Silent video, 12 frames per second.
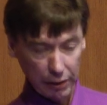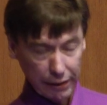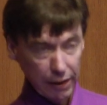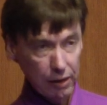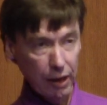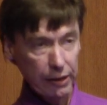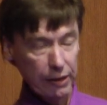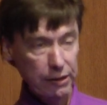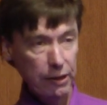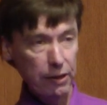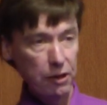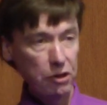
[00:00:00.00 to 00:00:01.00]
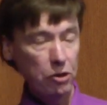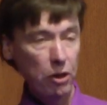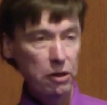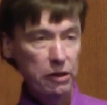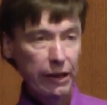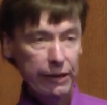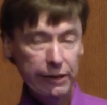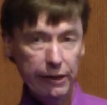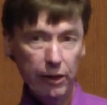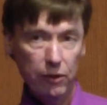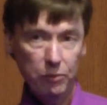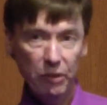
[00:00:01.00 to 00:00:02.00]
Again, like I said, I started taking
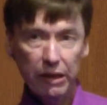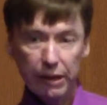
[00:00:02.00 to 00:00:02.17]
care of me.